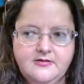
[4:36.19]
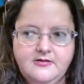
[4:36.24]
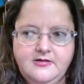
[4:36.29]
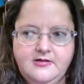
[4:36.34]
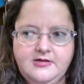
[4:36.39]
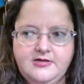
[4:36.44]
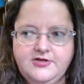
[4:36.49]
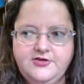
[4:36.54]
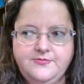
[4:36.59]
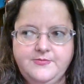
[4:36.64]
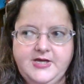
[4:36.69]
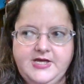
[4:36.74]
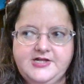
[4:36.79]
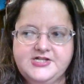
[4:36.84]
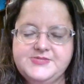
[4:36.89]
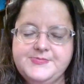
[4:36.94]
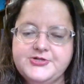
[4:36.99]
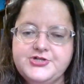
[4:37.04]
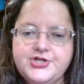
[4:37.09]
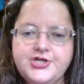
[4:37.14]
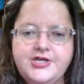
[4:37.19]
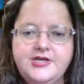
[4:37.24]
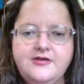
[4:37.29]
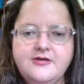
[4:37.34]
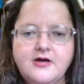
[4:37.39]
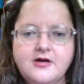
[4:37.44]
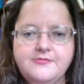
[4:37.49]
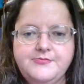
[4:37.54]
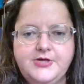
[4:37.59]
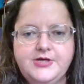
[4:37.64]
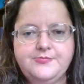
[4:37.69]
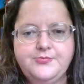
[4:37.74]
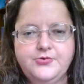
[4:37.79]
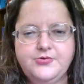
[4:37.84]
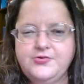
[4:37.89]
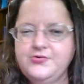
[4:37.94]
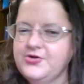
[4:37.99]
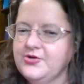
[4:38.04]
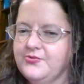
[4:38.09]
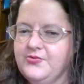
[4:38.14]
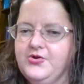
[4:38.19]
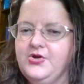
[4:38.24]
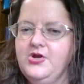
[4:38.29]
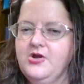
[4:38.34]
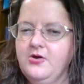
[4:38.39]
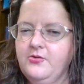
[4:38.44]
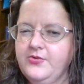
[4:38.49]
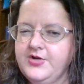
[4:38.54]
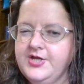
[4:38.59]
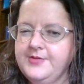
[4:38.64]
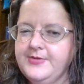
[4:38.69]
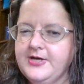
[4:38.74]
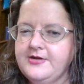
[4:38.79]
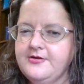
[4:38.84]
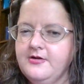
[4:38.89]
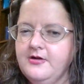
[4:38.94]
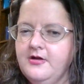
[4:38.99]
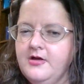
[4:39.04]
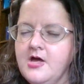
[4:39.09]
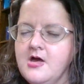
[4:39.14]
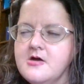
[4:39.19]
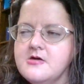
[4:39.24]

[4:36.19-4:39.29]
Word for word: inhumane, especially young people who don't know any better.